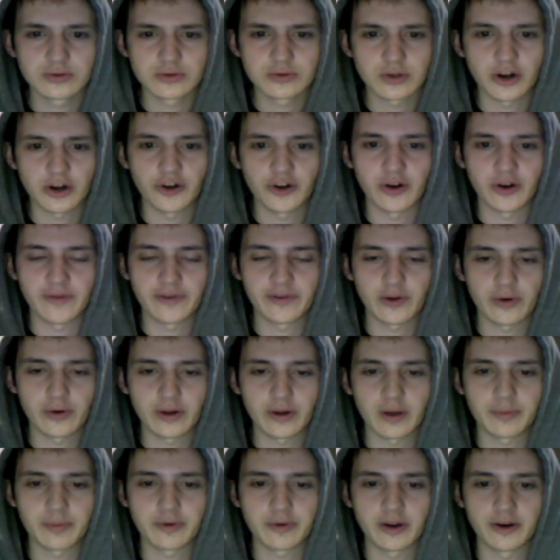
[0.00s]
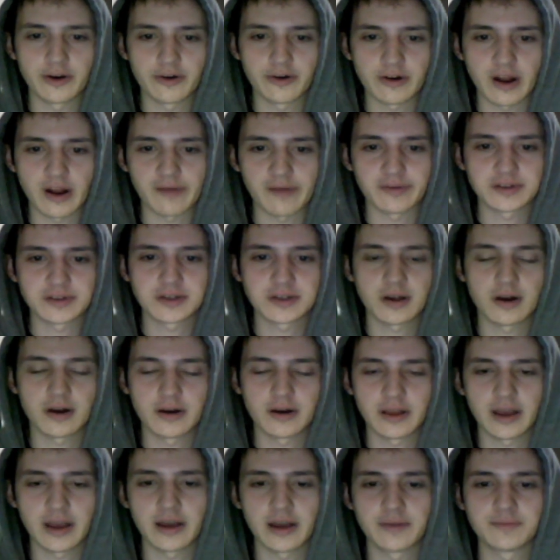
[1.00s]
If you're ever going to upgrade your graphics
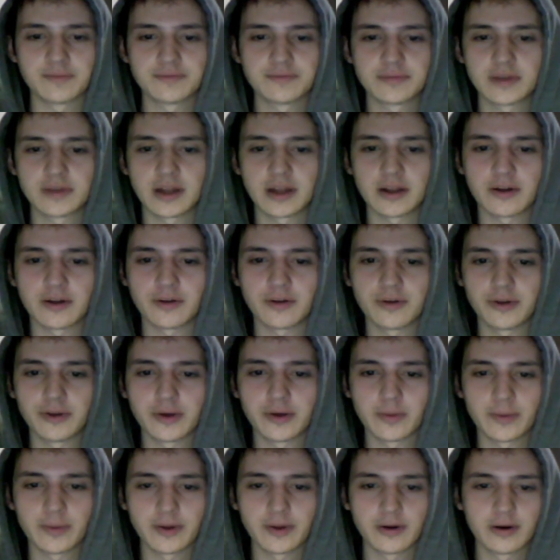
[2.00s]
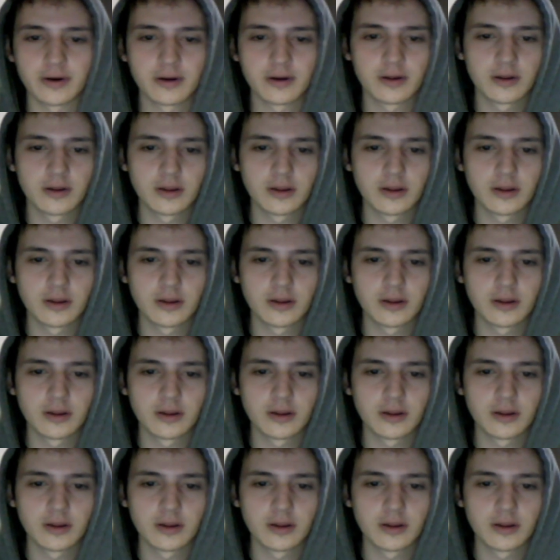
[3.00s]
card, yeah, I'm getting a whole new computer.